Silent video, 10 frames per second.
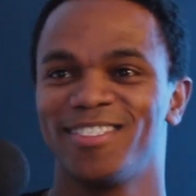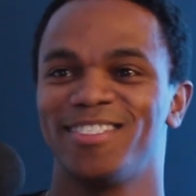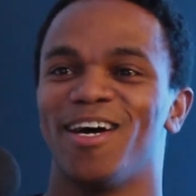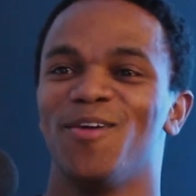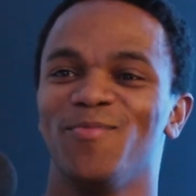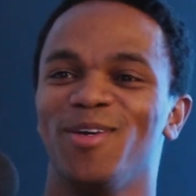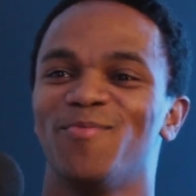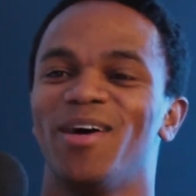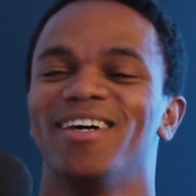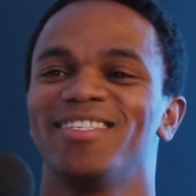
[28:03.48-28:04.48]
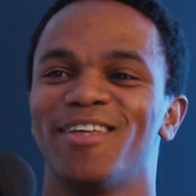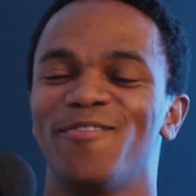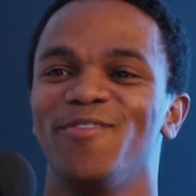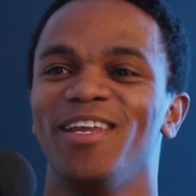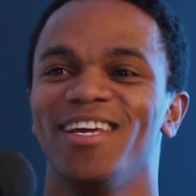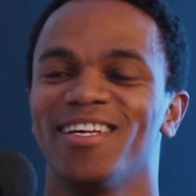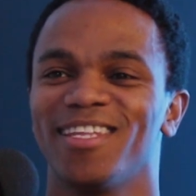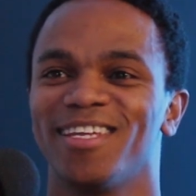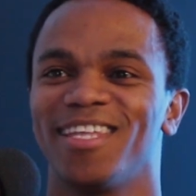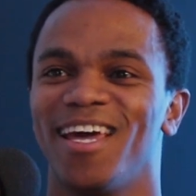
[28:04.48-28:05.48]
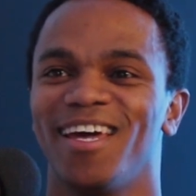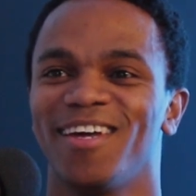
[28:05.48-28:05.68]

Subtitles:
Tell me about that feeling and the day.